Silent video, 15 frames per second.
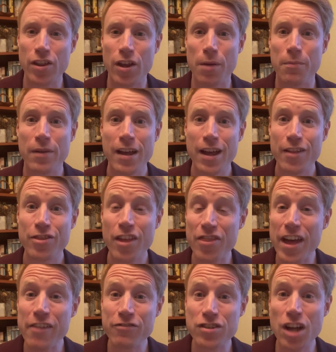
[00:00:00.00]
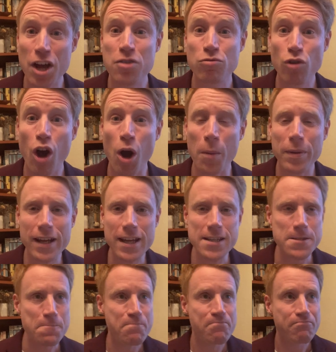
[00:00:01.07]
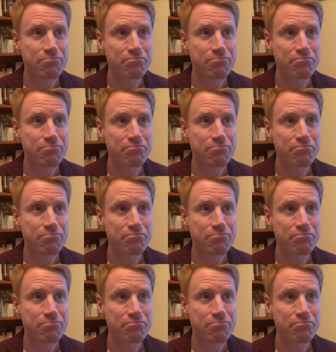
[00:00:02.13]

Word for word: them that they've done wrong. Because